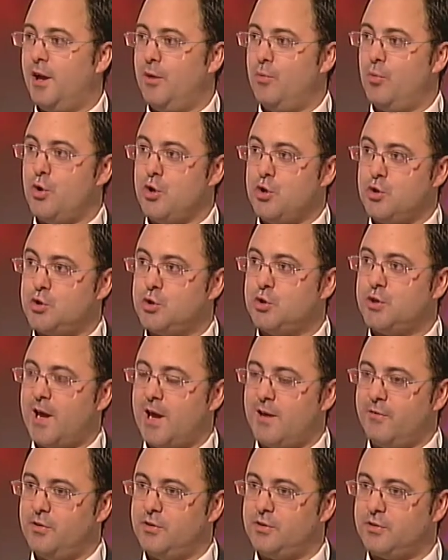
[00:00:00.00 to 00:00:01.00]
What you should
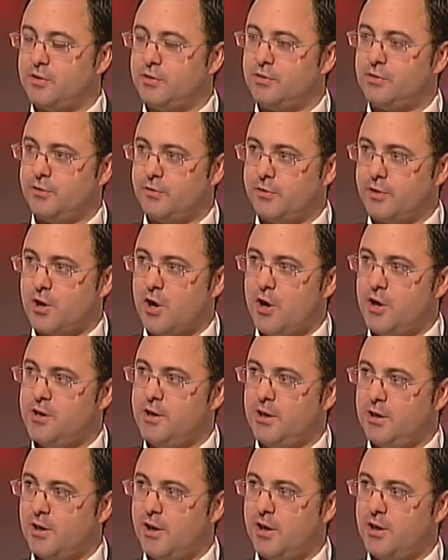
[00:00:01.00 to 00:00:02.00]
have is a sort of a
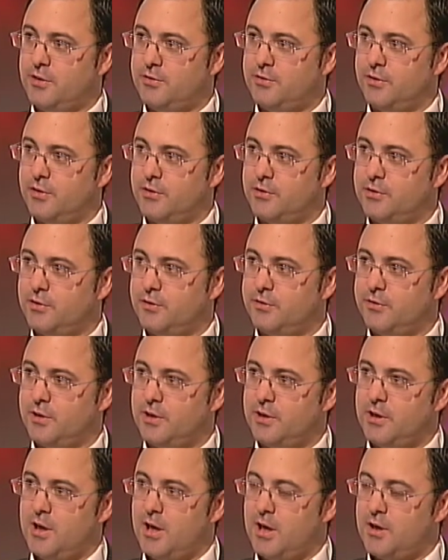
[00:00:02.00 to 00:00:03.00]
guiding light and a sort
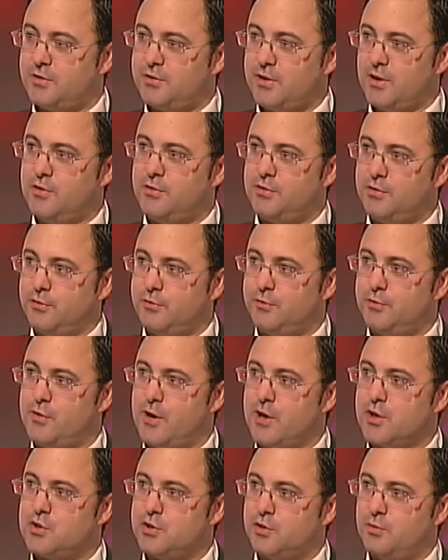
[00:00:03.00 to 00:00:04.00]
of a sense of
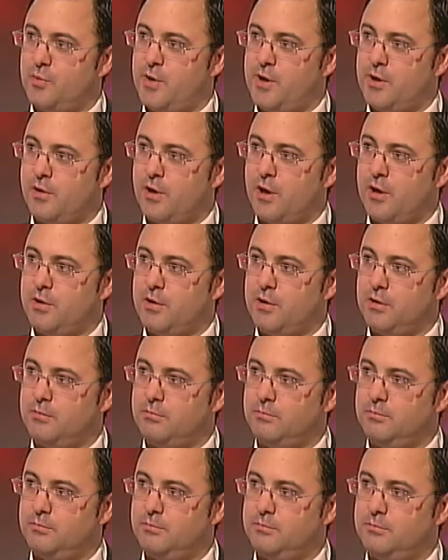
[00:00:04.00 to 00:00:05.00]
direction and where you're going.